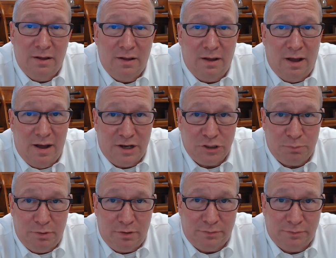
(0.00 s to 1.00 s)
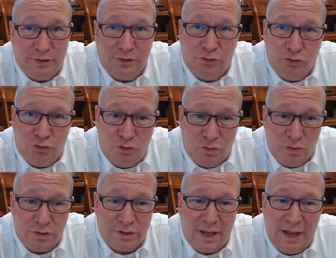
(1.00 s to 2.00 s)
A hospital such as
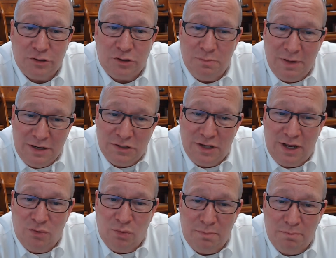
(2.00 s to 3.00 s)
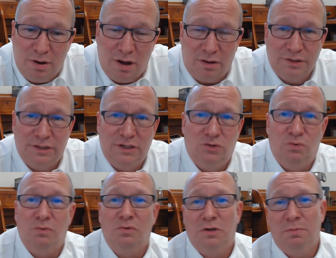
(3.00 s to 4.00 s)
yours has to maintain written policies with
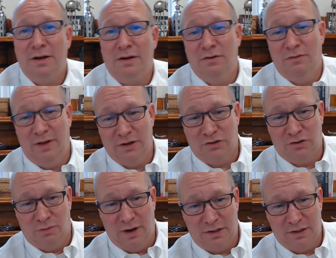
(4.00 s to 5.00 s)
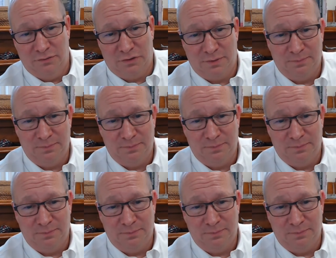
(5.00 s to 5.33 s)
respect to advanced directives.